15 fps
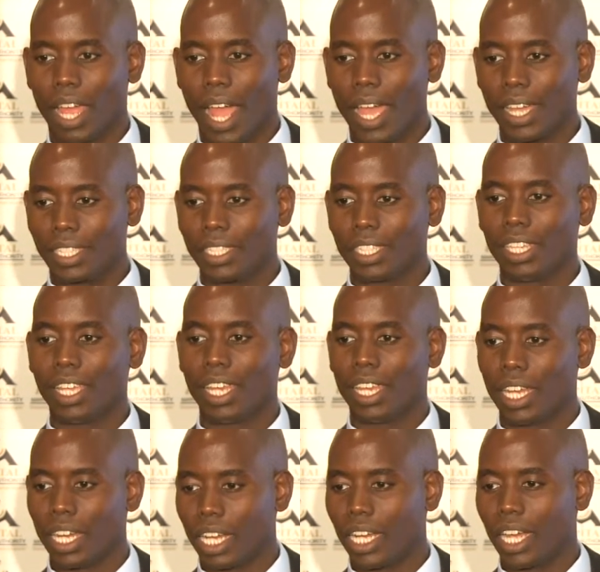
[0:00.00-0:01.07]
acting
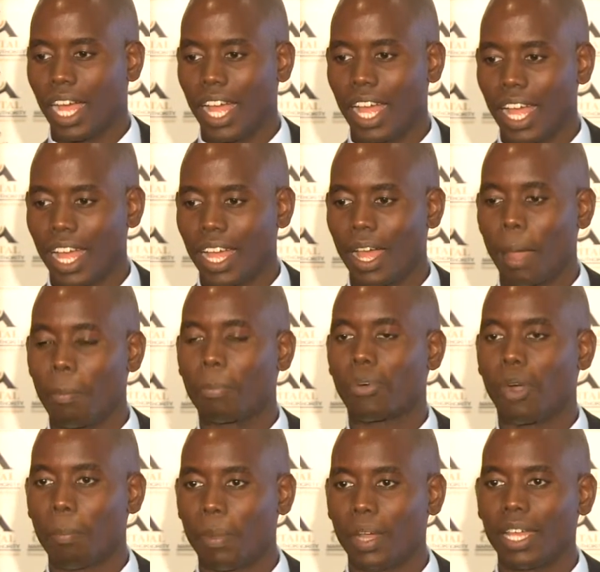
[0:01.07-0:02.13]
in a
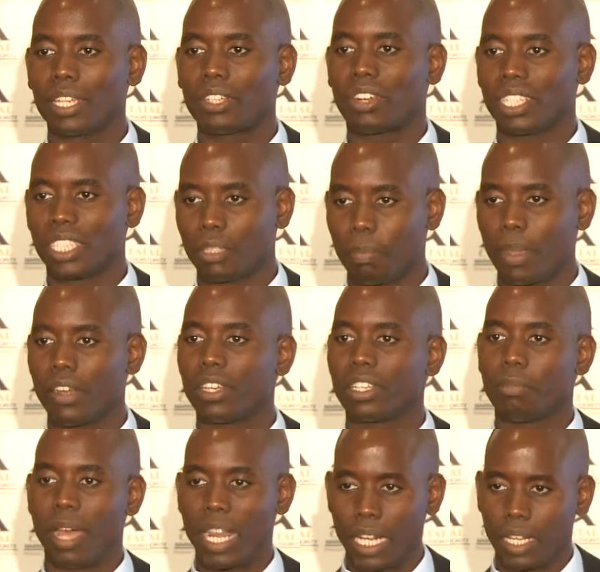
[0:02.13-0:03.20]
proper,
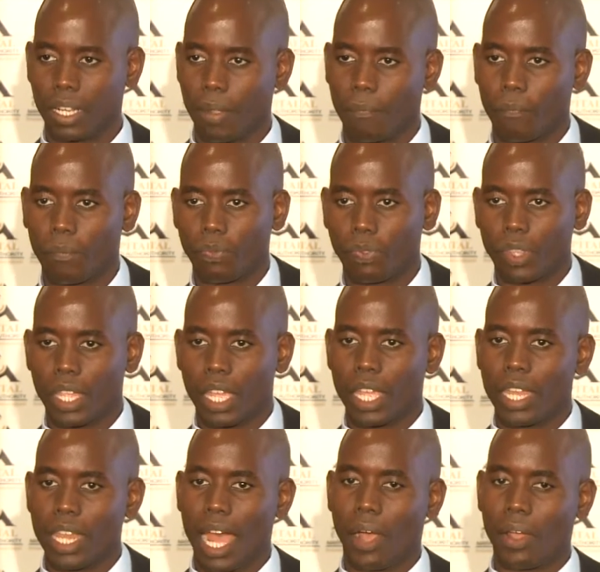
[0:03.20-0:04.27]
transparent manner.
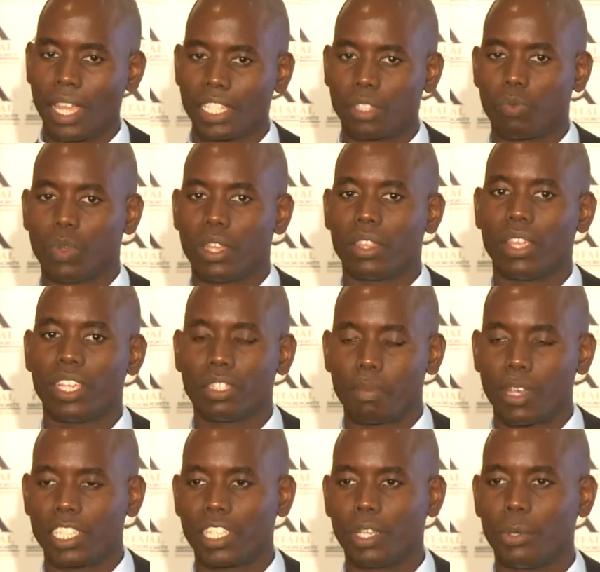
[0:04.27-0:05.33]
Now, it's
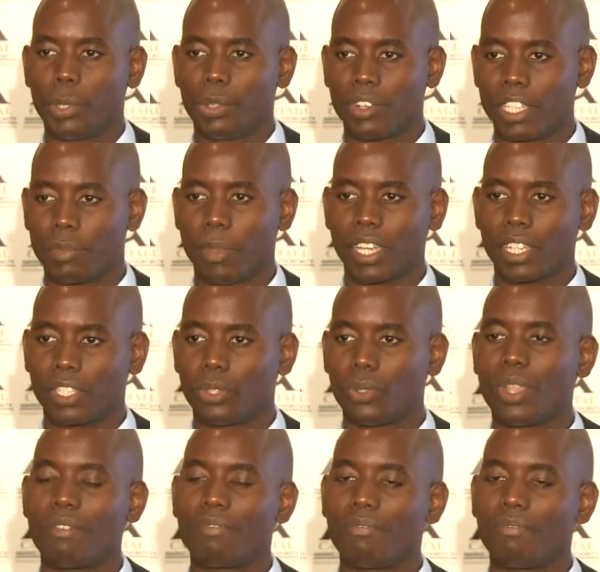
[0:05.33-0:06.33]
especially with respect to the